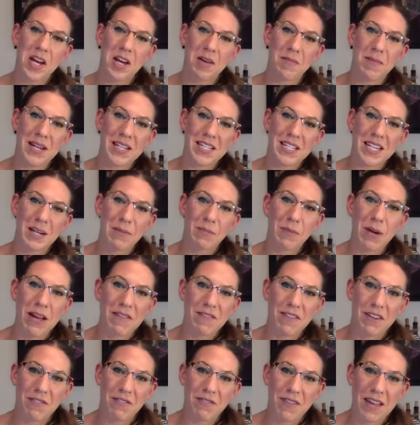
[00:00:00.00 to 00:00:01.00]
I did a
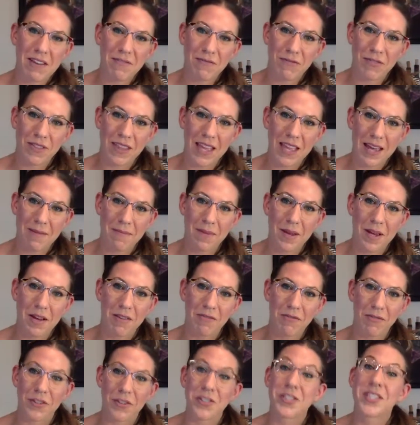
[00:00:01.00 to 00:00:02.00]
private event for them
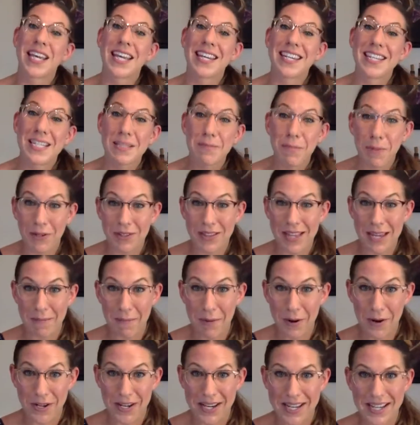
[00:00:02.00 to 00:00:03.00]
for Sandy's birthday
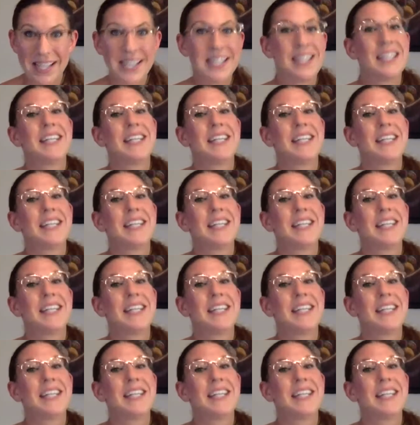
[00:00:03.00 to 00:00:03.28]
party